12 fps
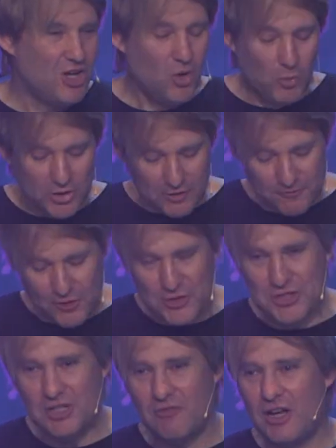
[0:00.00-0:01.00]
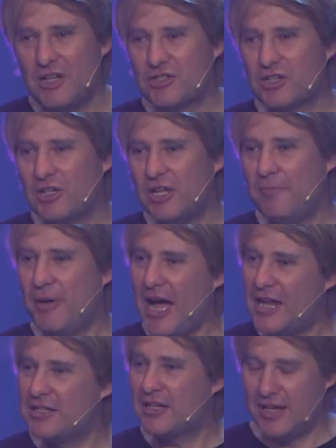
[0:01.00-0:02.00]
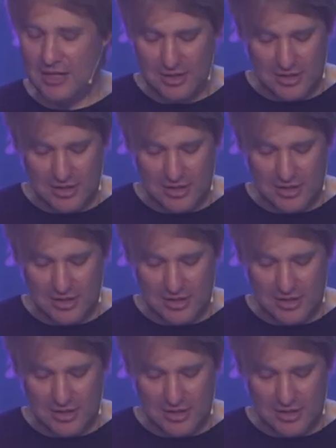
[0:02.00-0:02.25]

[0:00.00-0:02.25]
With the first invention, he patented it.